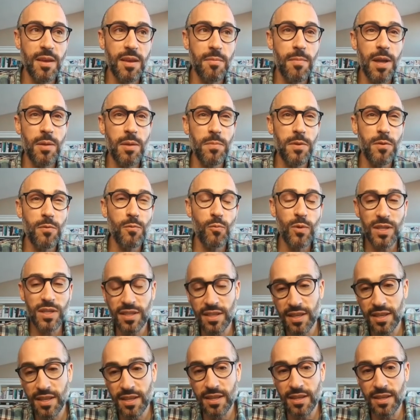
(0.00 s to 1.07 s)
that might be
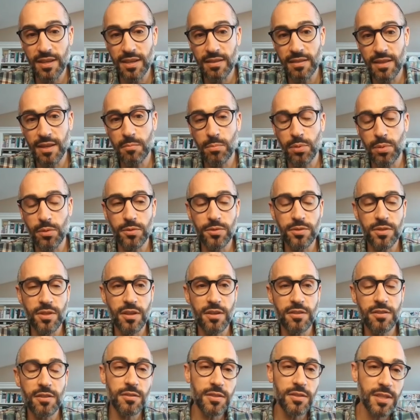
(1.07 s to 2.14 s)
risky and that pulls
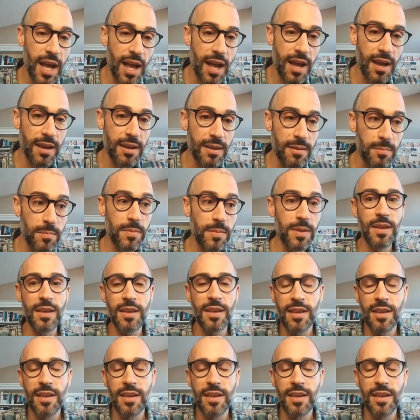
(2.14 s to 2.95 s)
on your time.